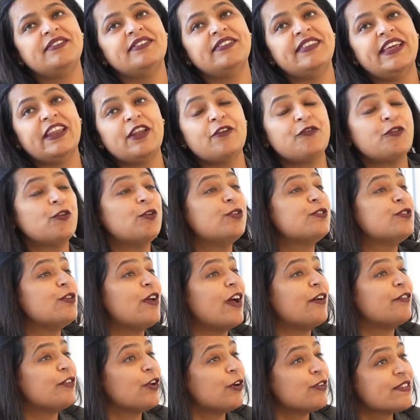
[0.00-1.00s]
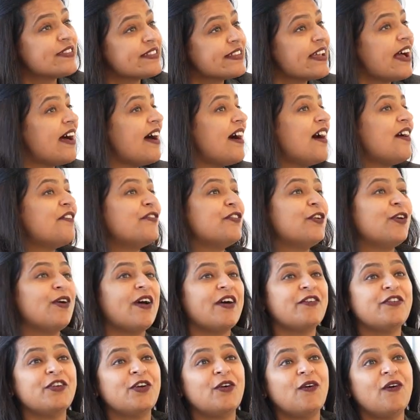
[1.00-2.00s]
Then of course you have your staff, you
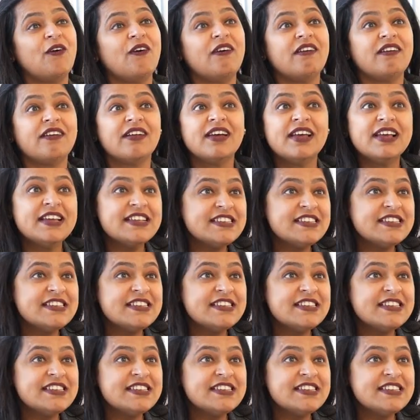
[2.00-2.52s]
have your